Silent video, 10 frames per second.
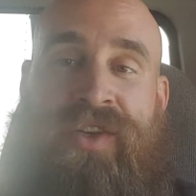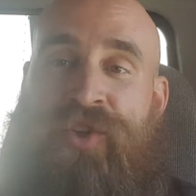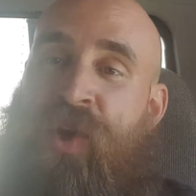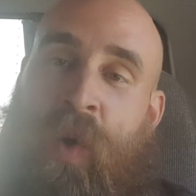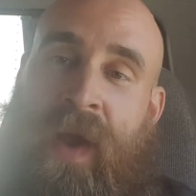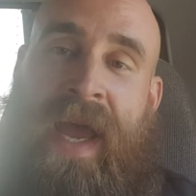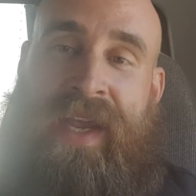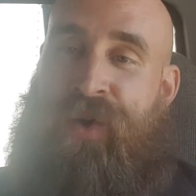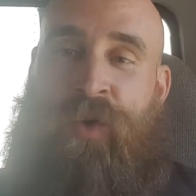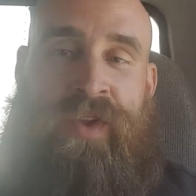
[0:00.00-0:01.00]
there's no way I
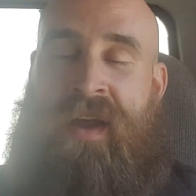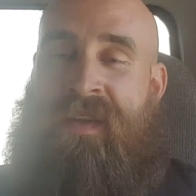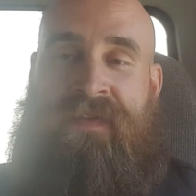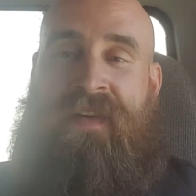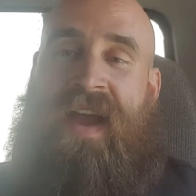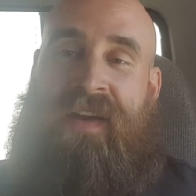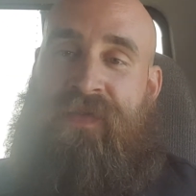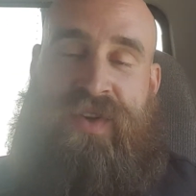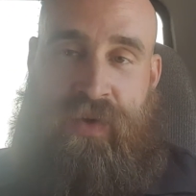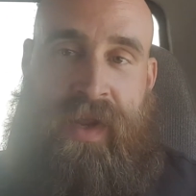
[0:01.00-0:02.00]
can hold on for that
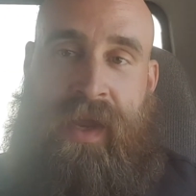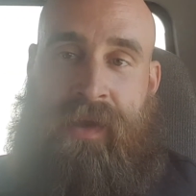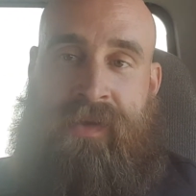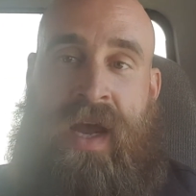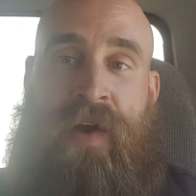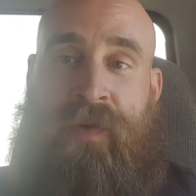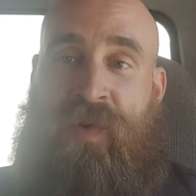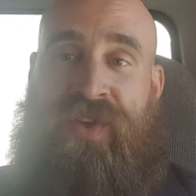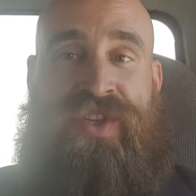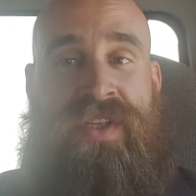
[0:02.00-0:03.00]
for 2 days. Now, if it
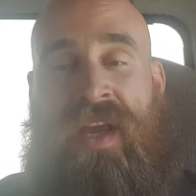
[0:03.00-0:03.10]
was just